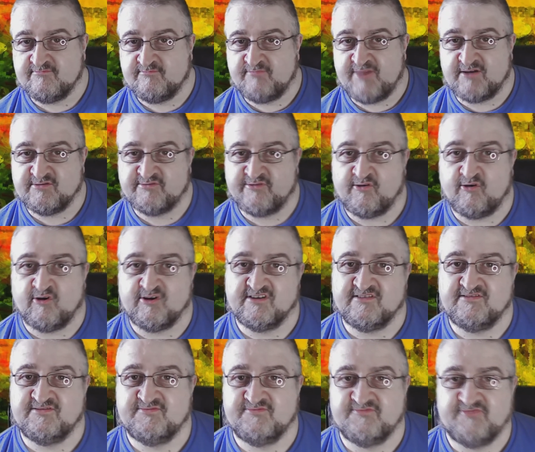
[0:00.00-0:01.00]
Battle for Honor
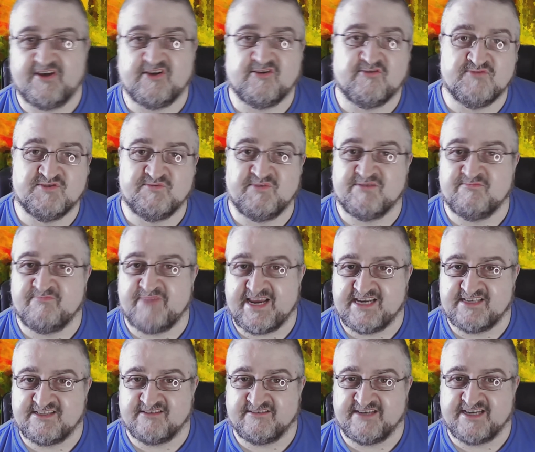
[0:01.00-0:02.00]
films where
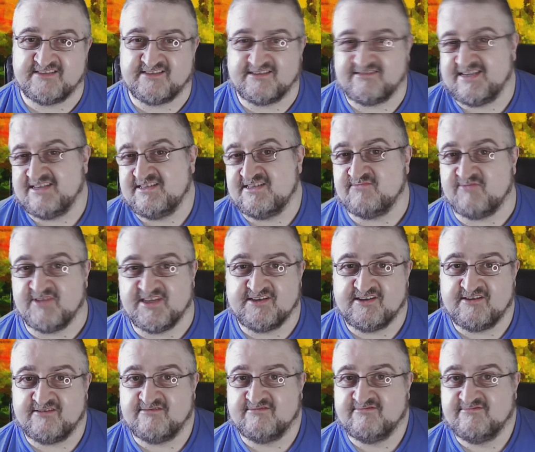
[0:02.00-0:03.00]
basically it's like, this is what they
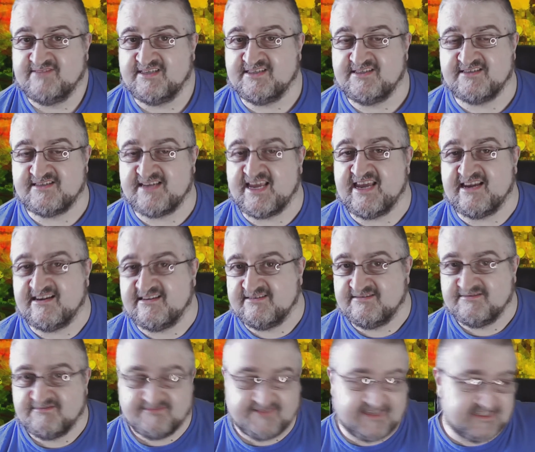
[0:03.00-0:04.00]
do. This is it.
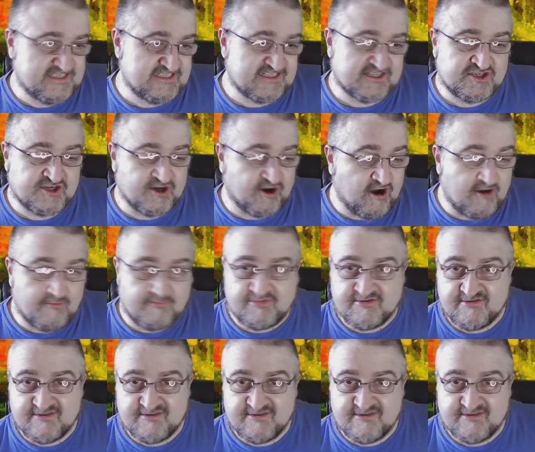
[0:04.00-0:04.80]
This is a job.